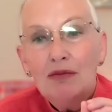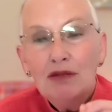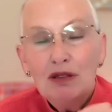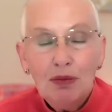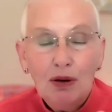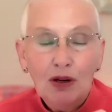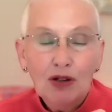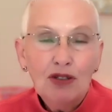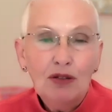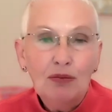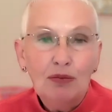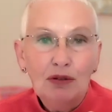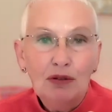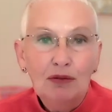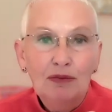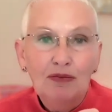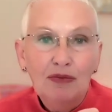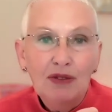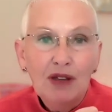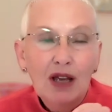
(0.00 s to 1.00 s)

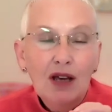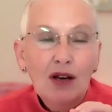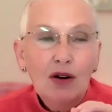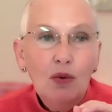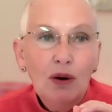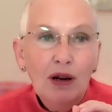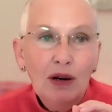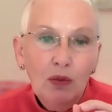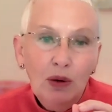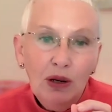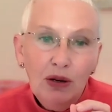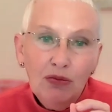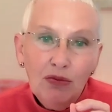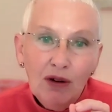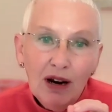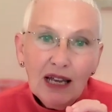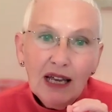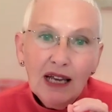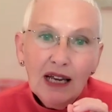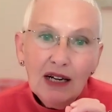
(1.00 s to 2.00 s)
possible when we
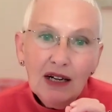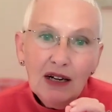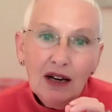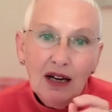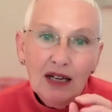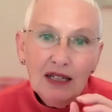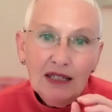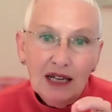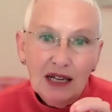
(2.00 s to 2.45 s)
recognize